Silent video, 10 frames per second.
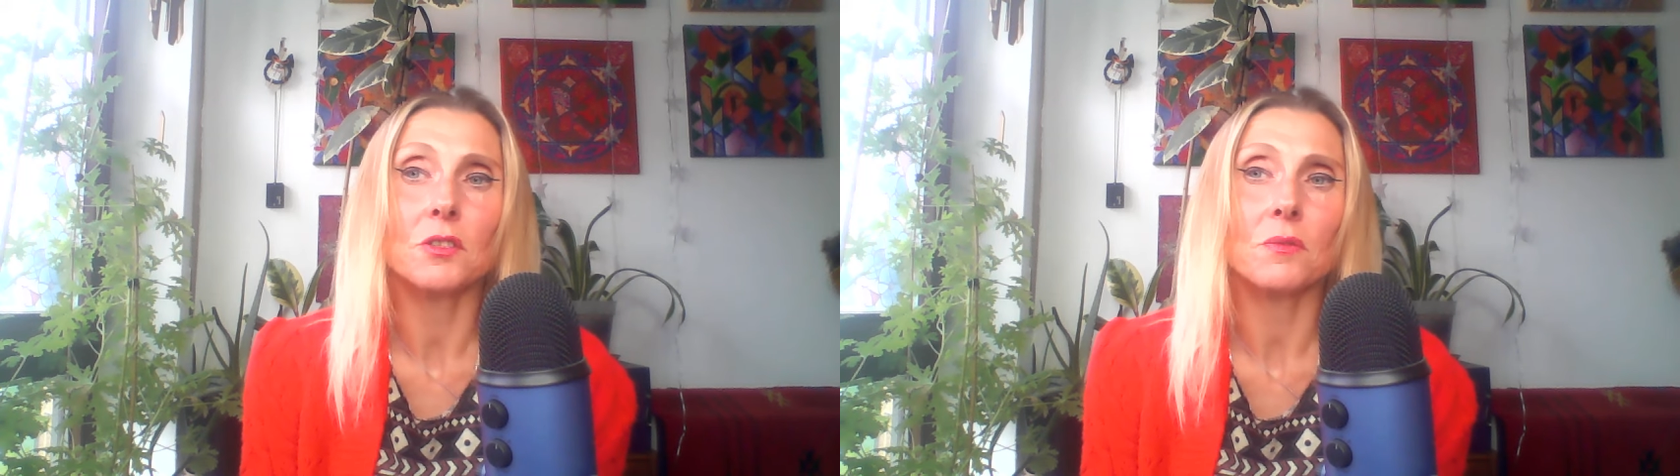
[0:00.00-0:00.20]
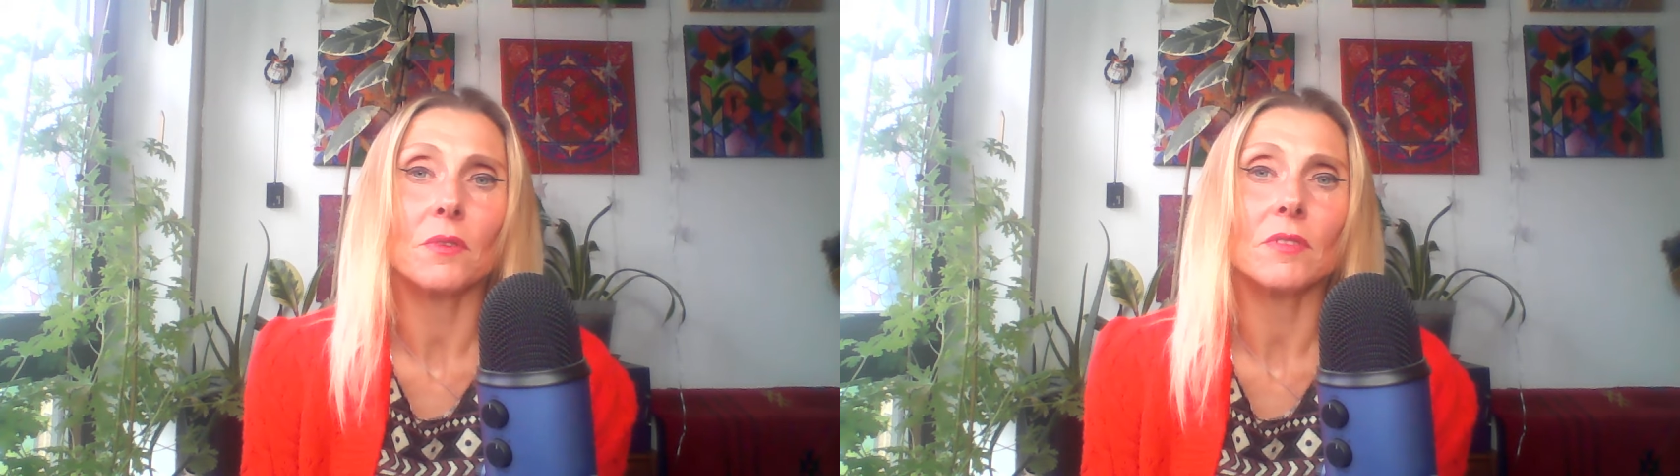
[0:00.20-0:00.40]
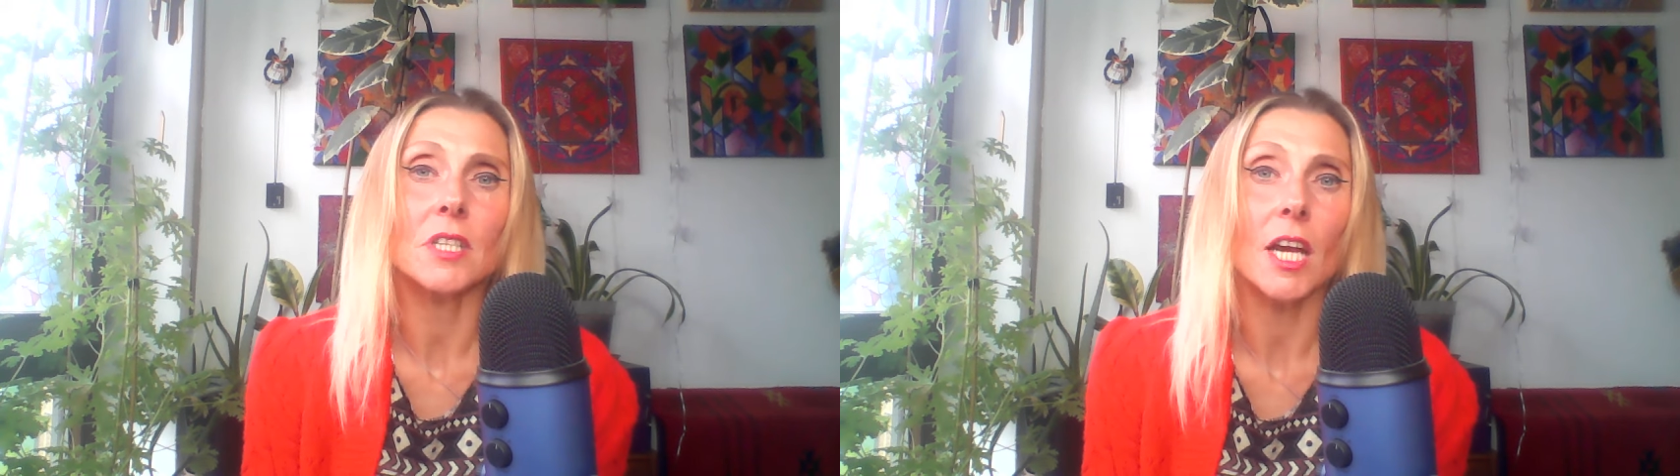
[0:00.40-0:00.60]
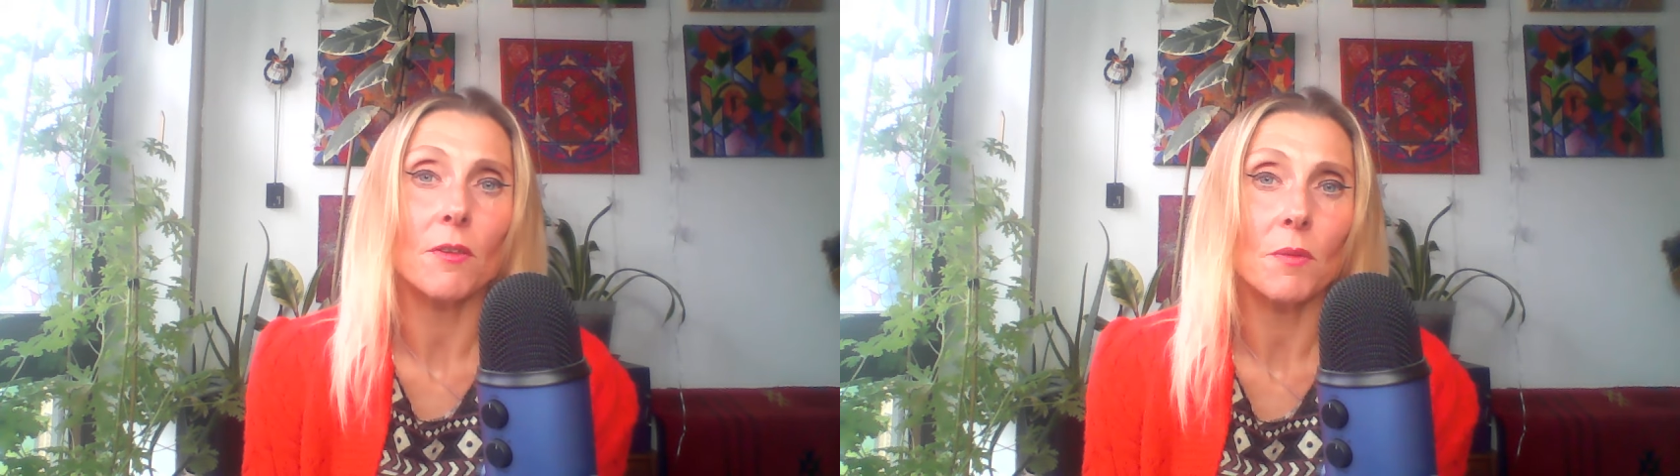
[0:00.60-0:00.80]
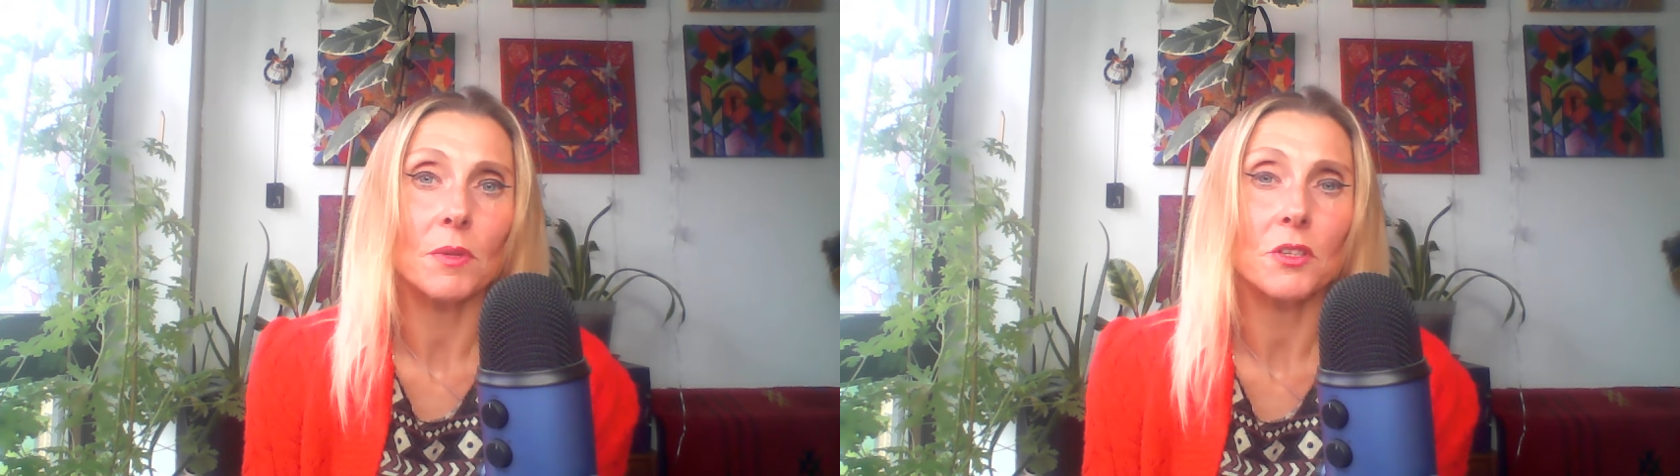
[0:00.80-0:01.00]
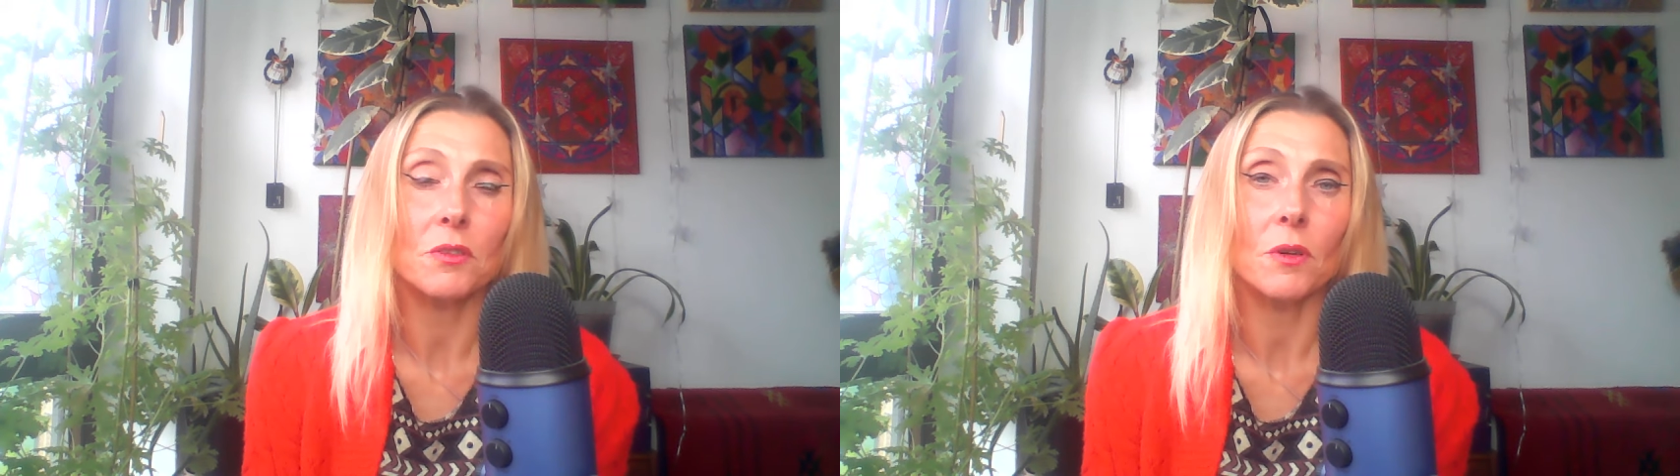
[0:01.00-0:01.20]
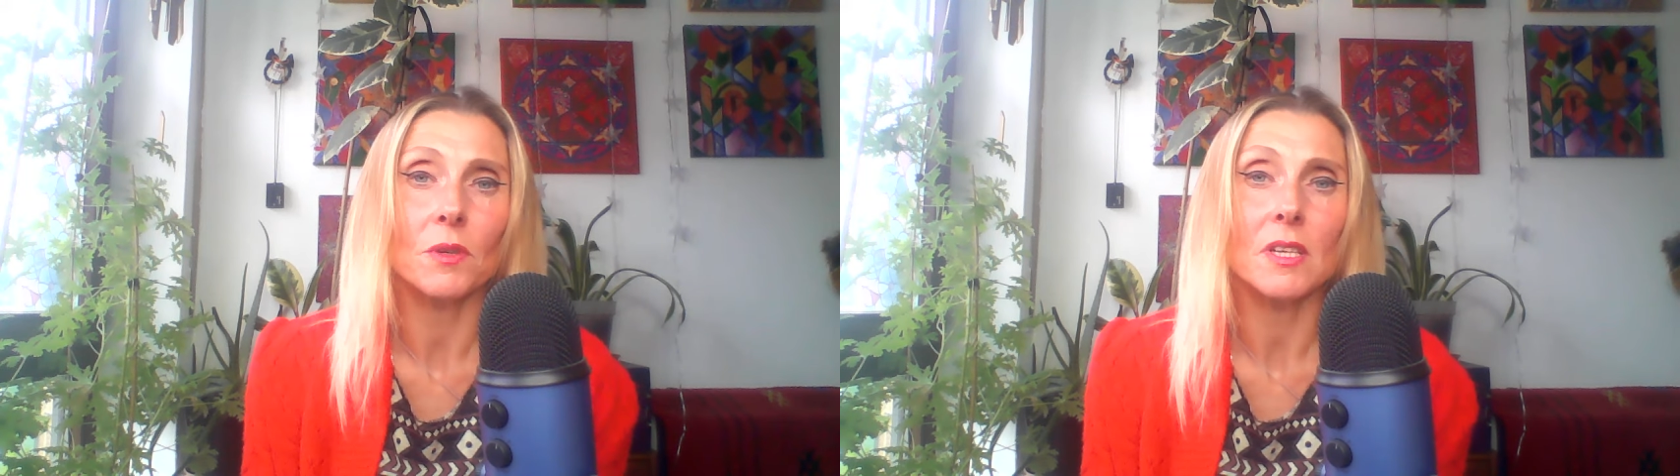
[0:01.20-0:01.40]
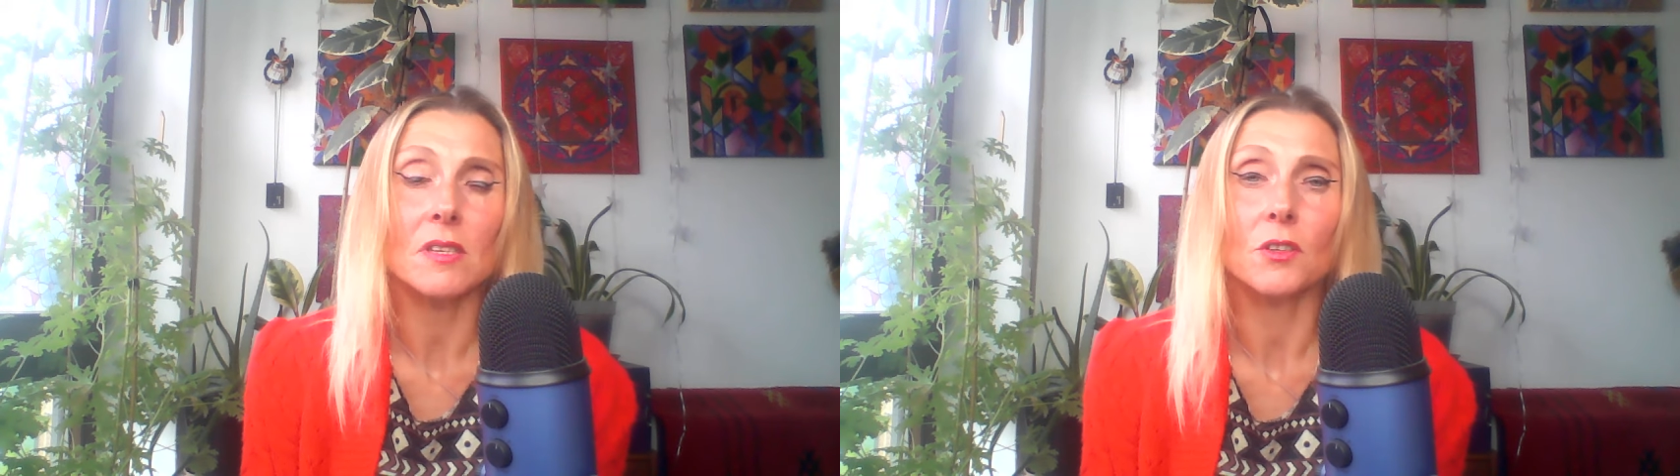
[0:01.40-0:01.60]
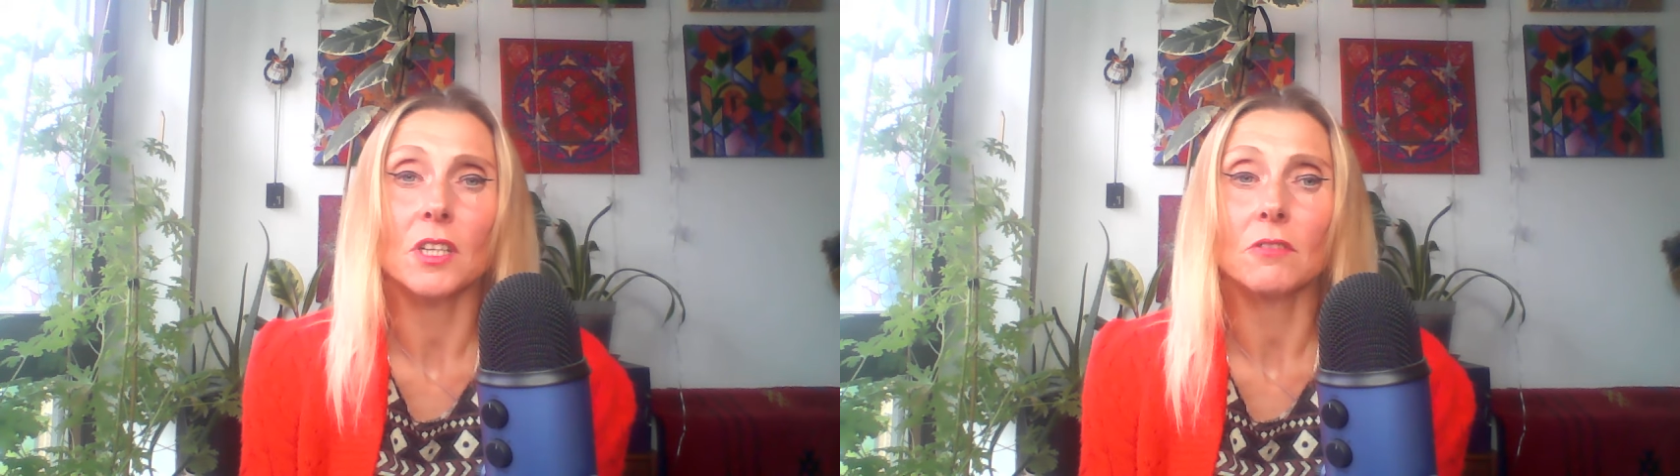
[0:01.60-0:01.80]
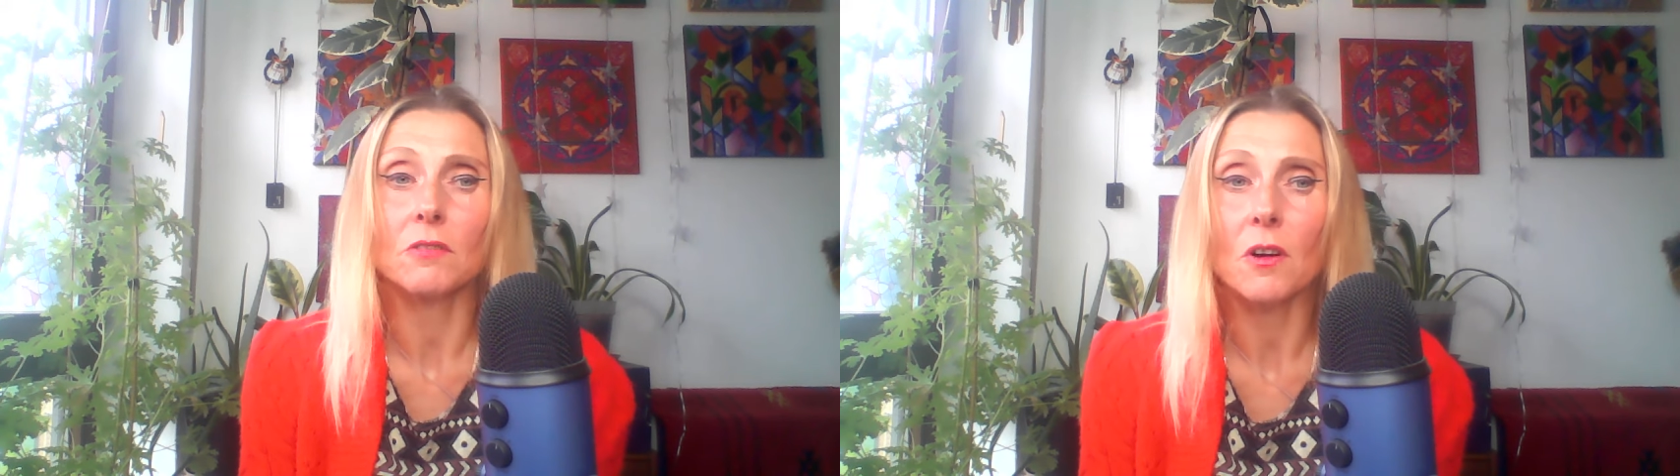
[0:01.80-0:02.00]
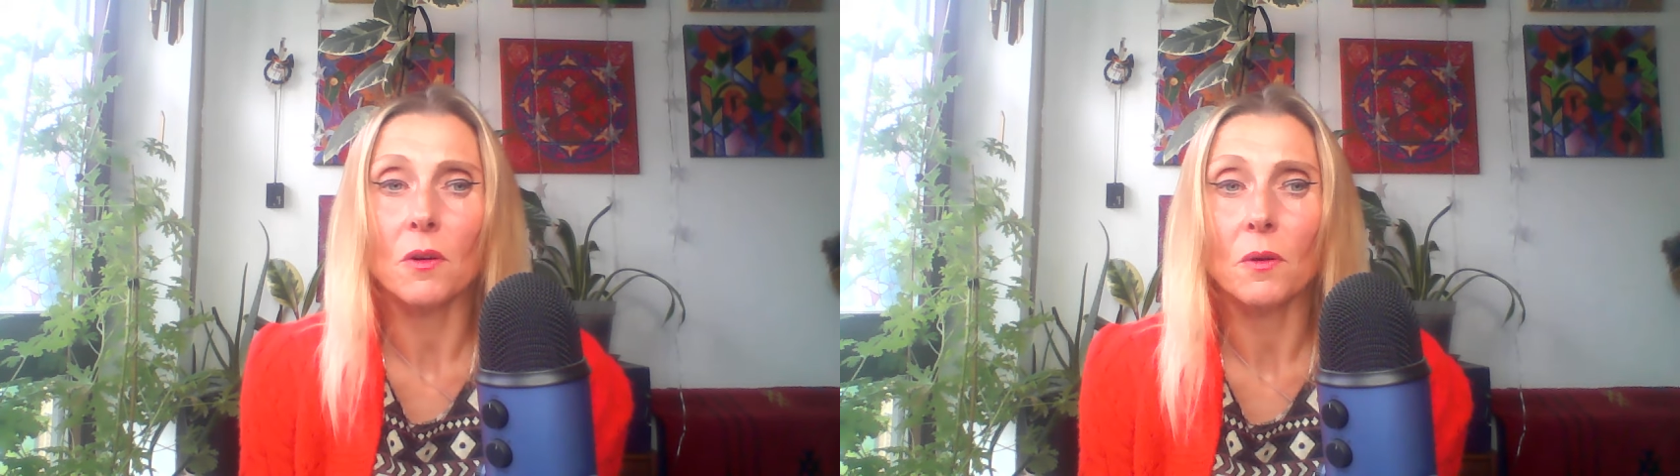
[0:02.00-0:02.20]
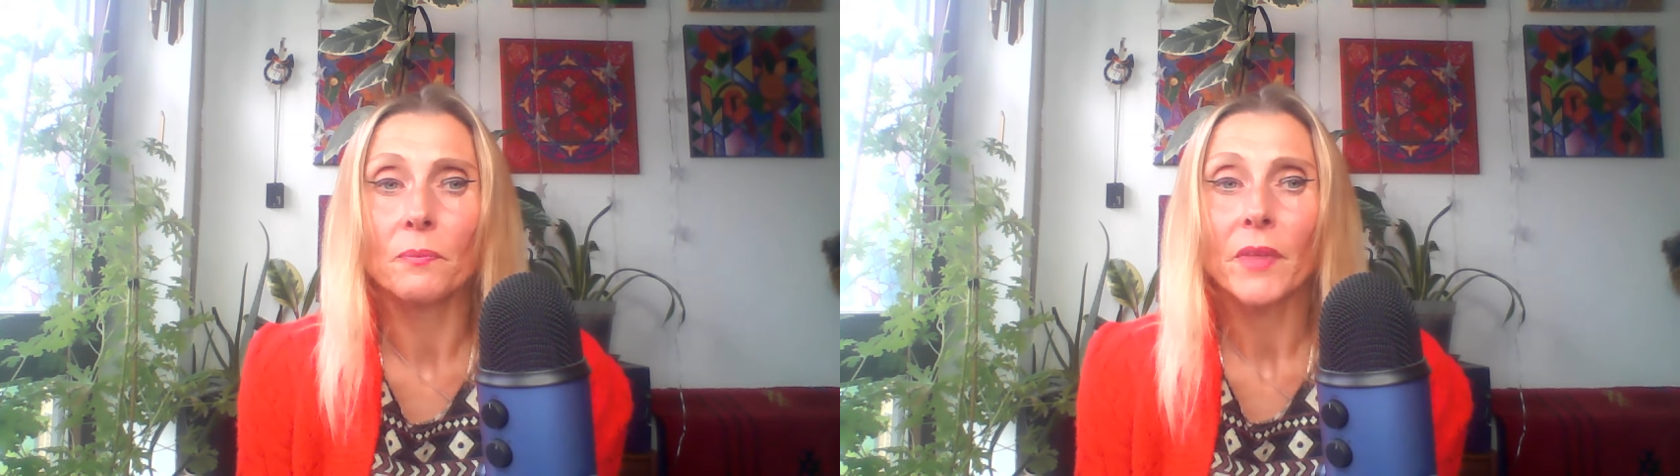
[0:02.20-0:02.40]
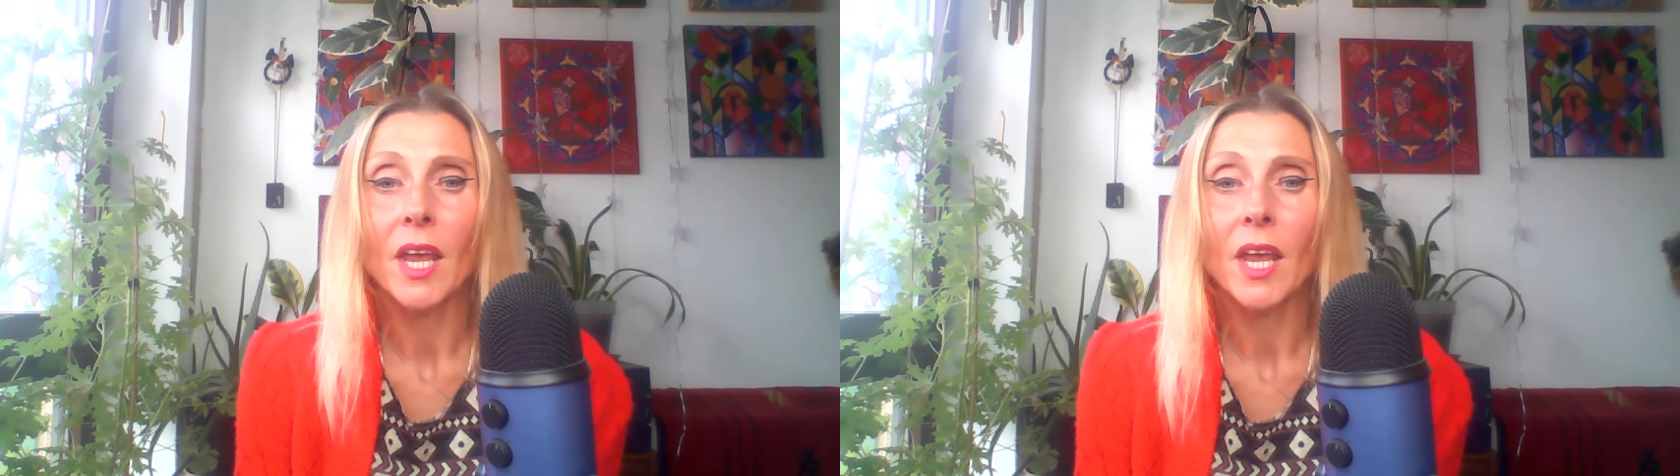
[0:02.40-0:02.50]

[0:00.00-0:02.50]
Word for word: do on therapy to go in a certain role